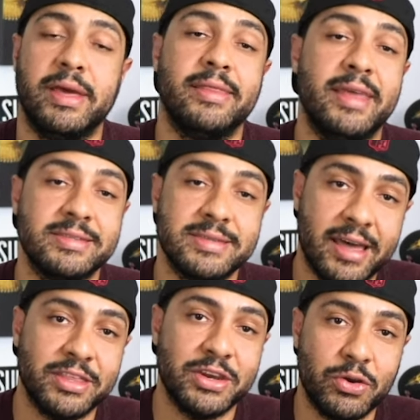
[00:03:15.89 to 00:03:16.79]
And that's
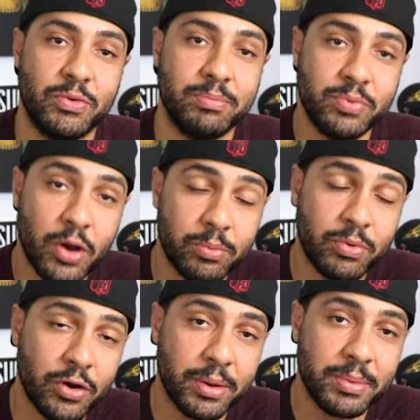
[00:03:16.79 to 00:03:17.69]
not the Node-RED
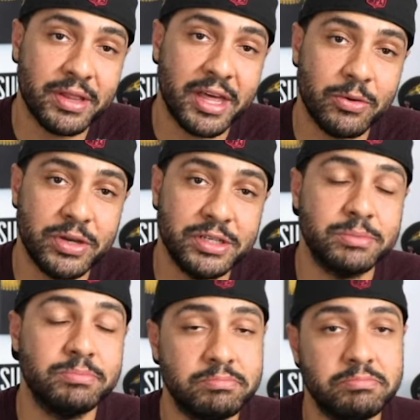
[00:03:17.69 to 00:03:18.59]
programming language,
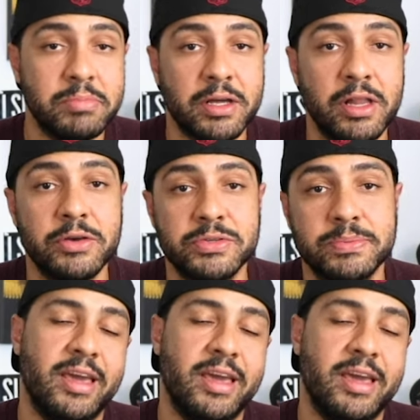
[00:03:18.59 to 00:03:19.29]
but close.